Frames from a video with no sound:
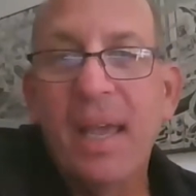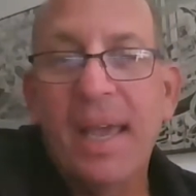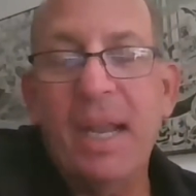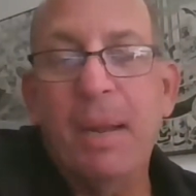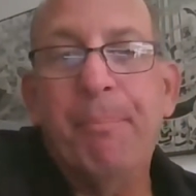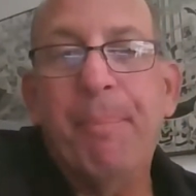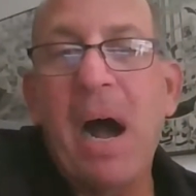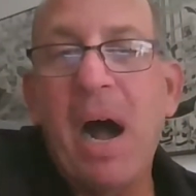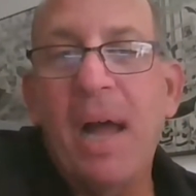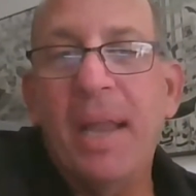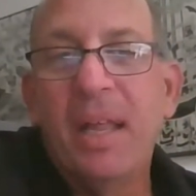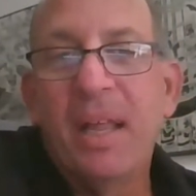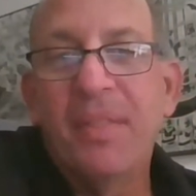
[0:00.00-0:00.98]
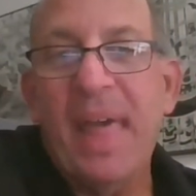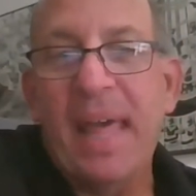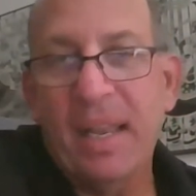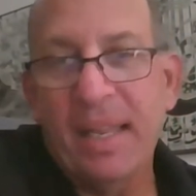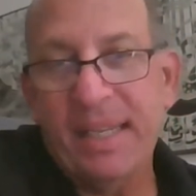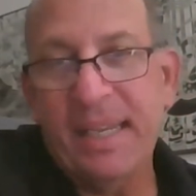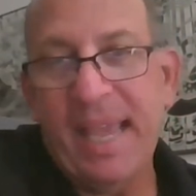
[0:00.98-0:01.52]
and a bot
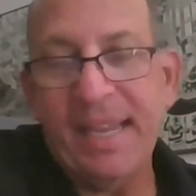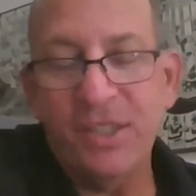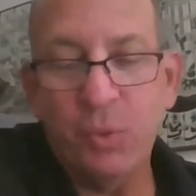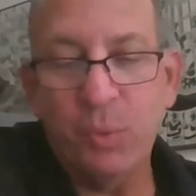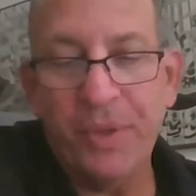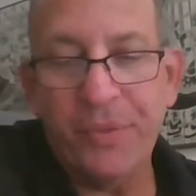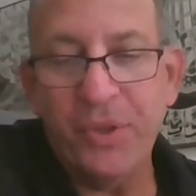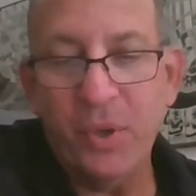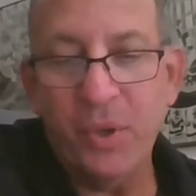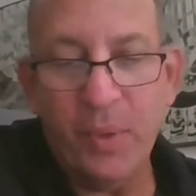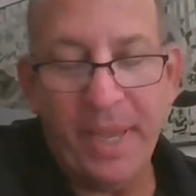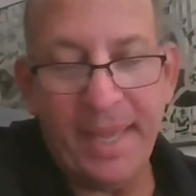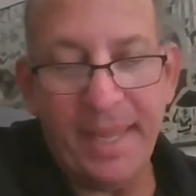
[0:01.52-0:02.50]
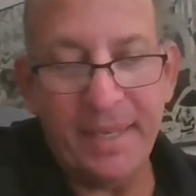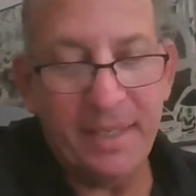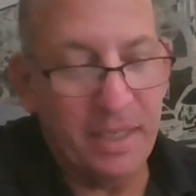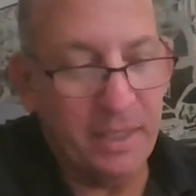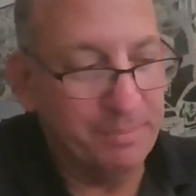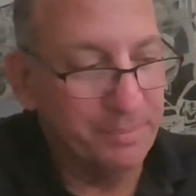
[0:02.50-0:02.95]
that'll engage with you, and